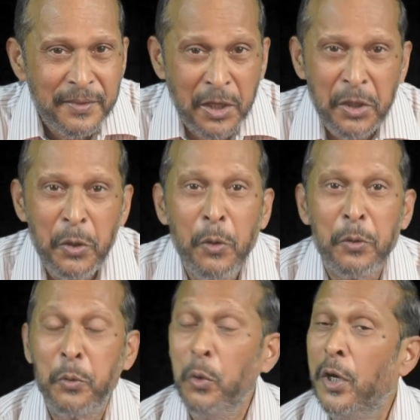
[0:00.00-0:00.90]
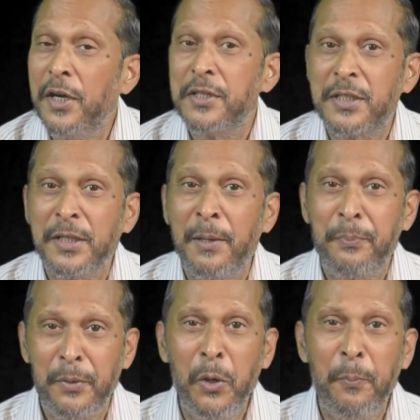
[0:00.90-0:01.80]
The rulers of
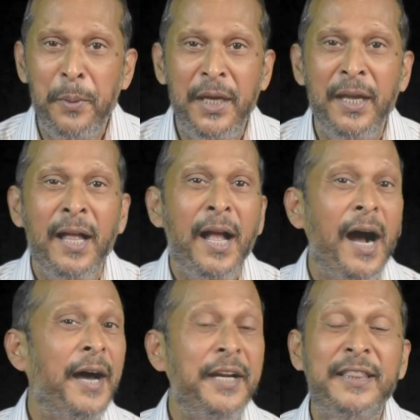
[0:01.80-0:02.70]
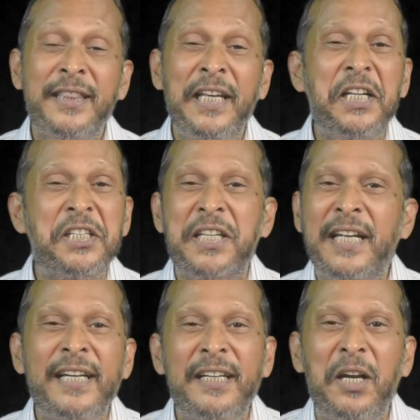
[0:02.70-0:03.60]
UP are a
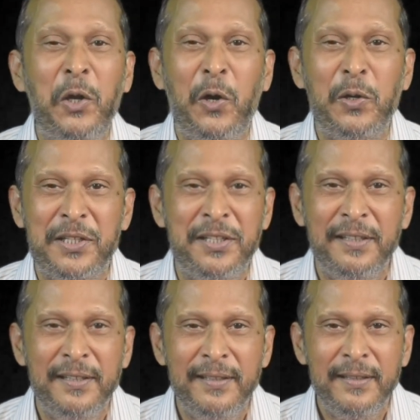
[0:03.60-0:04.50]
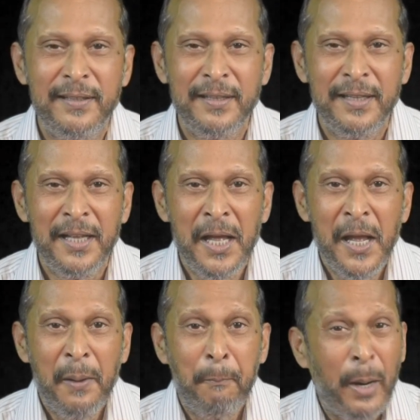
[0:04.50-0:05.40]
thick-skinned lot.
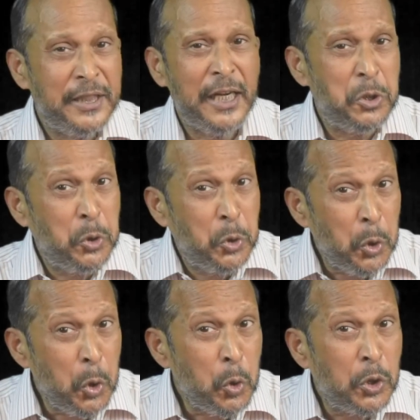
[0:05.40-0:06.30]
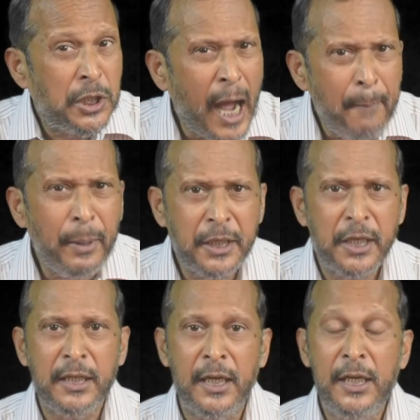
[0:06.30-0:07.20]
But at two
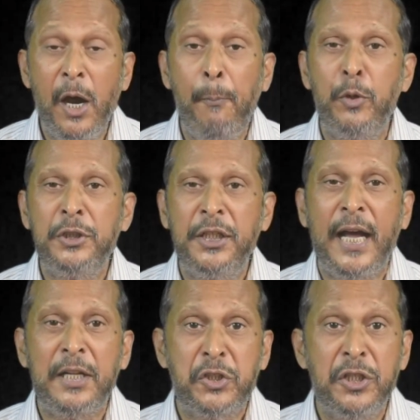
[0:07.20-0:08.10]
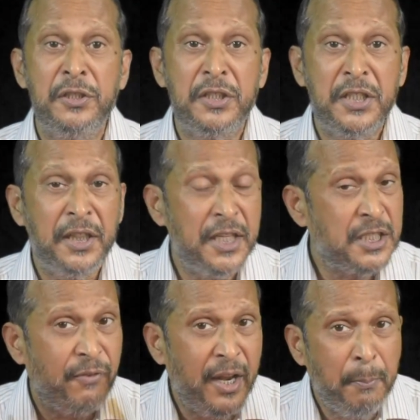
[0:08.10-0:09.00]
diametrically opposite actions in
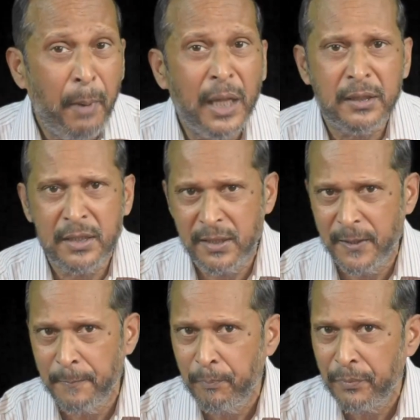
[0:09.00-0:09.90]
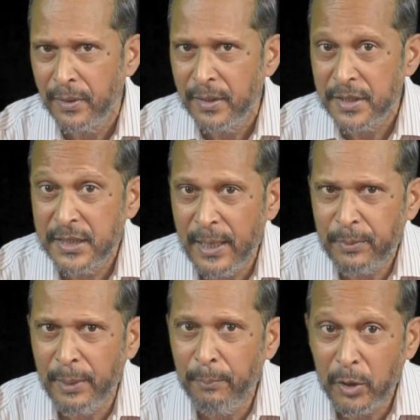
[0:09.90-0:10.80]
this very month,
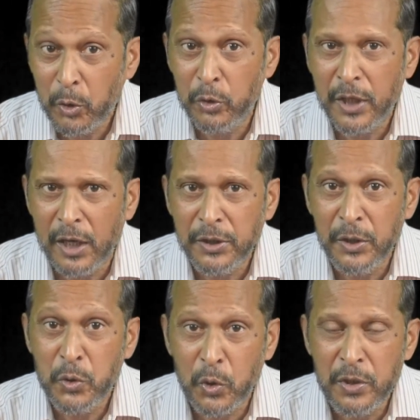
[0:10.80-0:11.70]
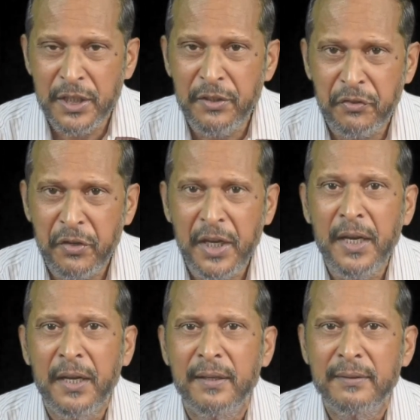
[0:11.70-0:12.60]
September 2023,